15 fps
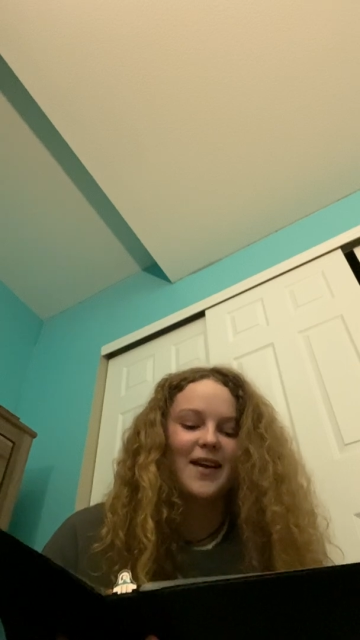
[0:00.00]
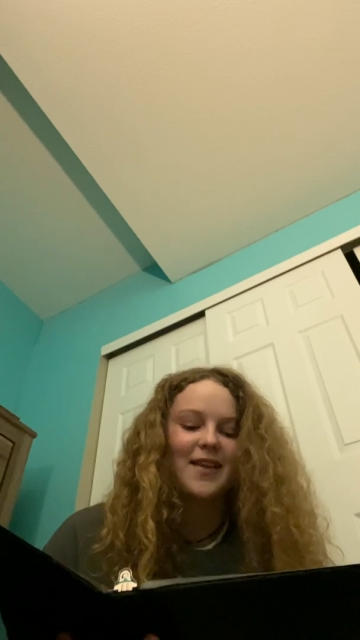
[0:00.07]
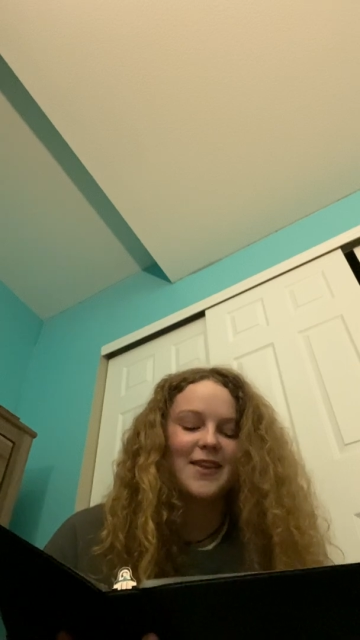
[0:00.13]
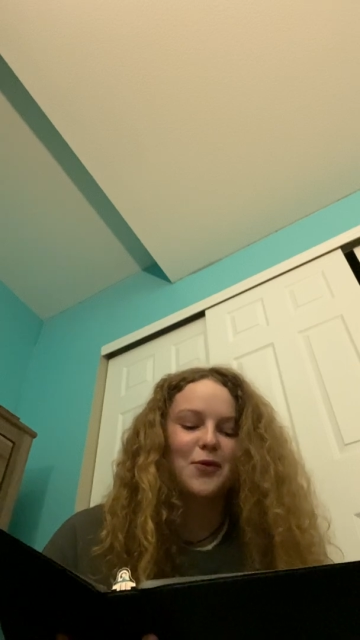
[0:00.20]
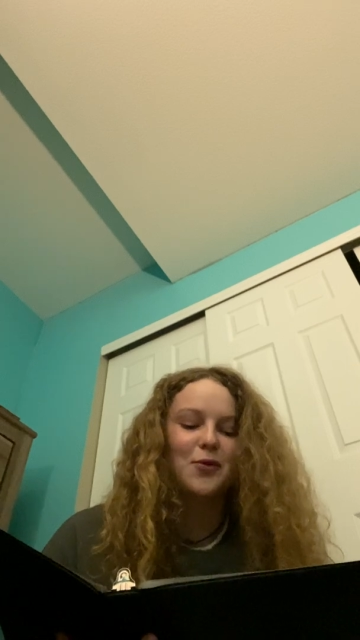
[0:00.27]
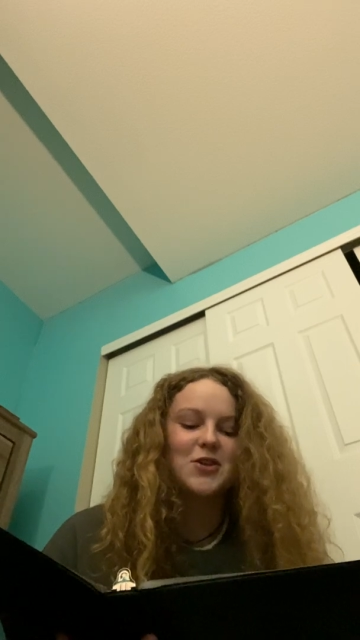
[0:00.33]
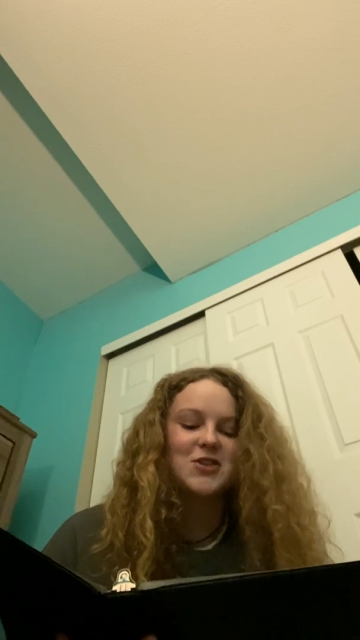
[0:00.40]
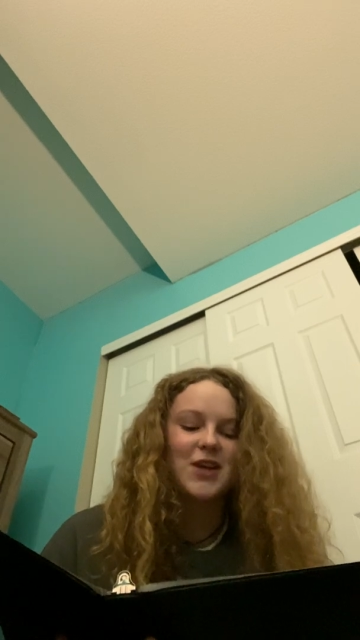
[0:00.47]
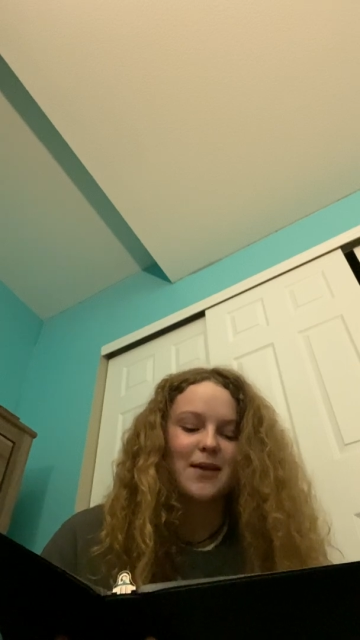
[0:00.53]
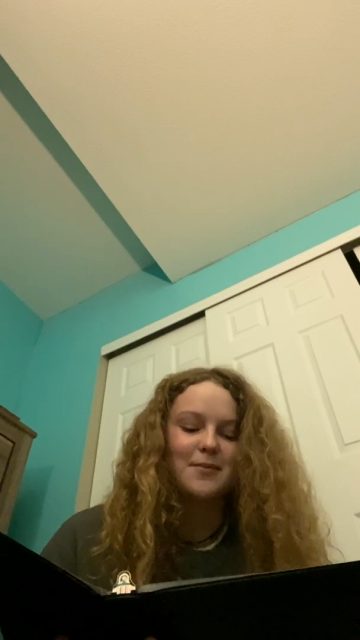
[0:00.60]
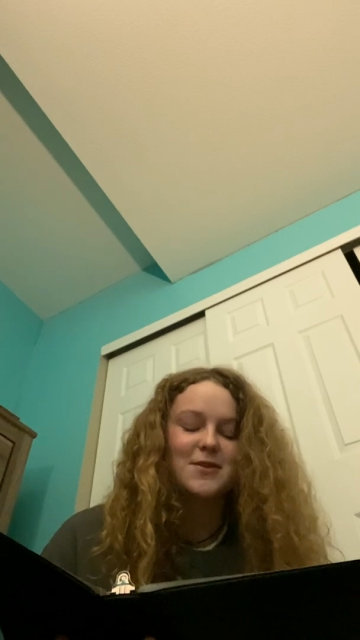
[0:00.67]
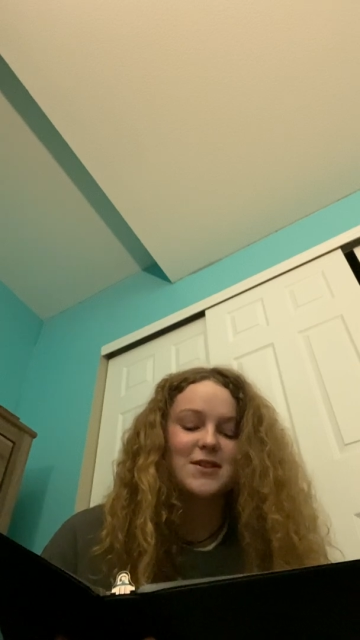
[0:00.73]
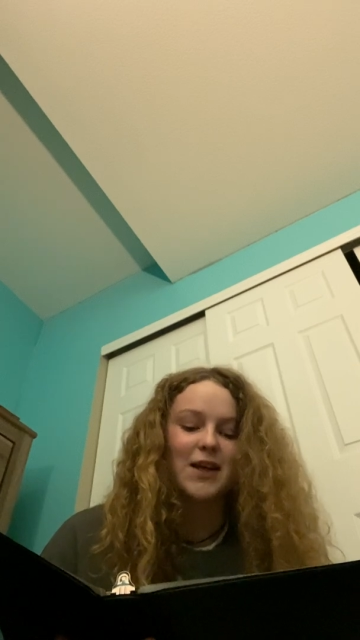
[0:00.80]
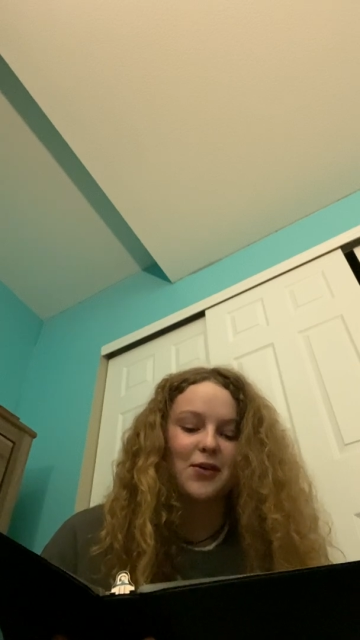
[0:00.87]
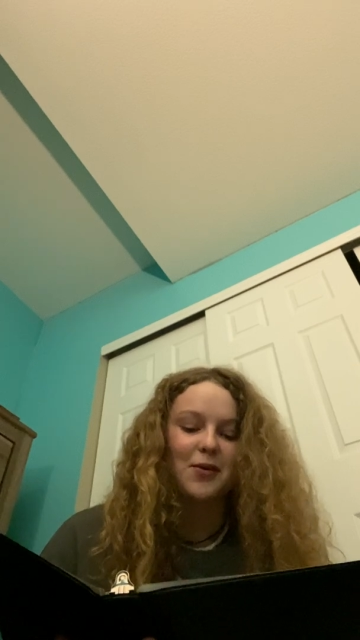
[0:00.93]
the
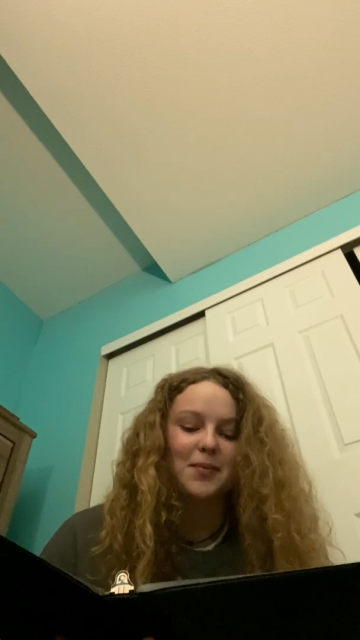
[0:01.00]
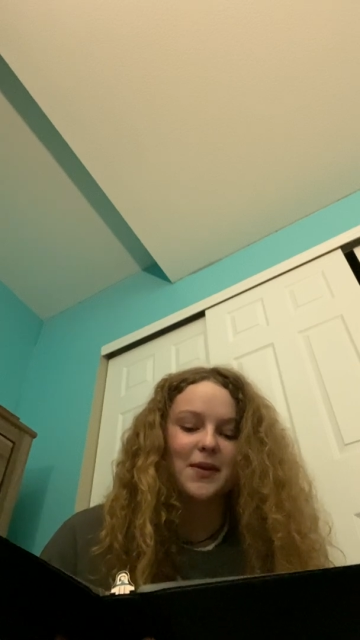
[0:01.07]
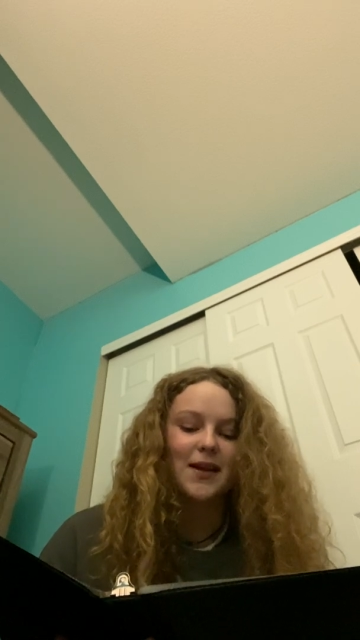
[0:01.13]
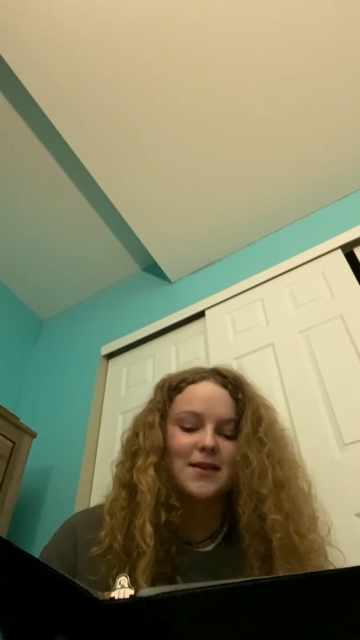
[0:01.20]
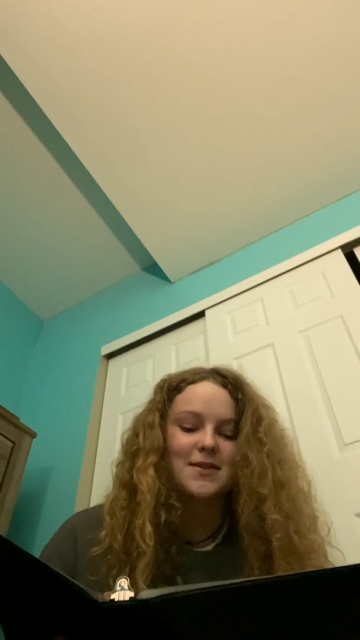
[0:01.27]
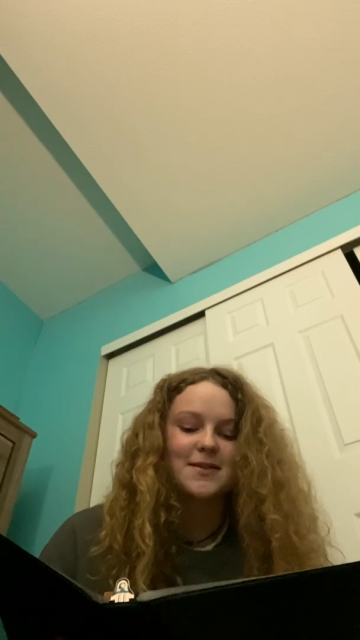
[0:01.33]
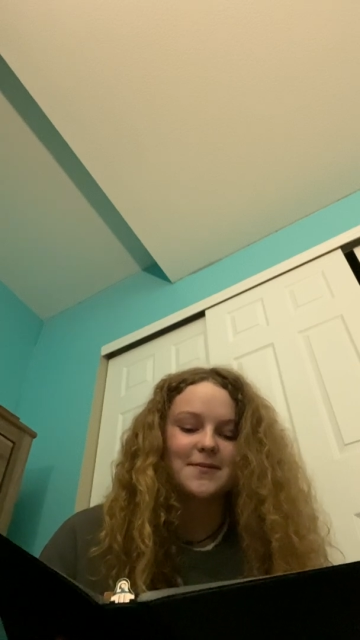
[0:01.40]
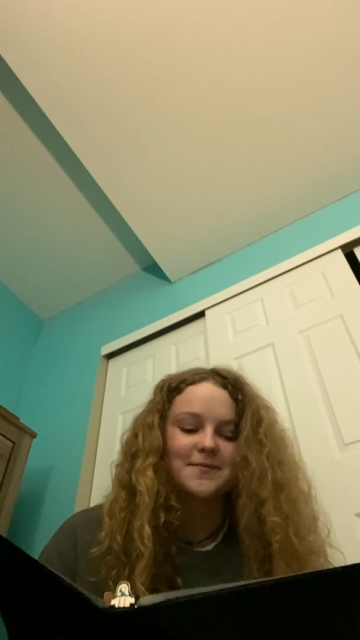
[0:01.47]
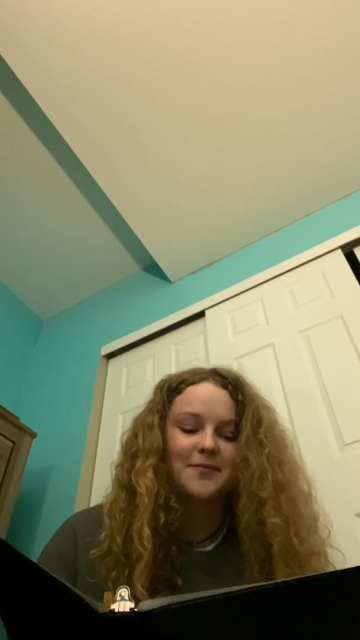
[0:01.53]
regime's secret police.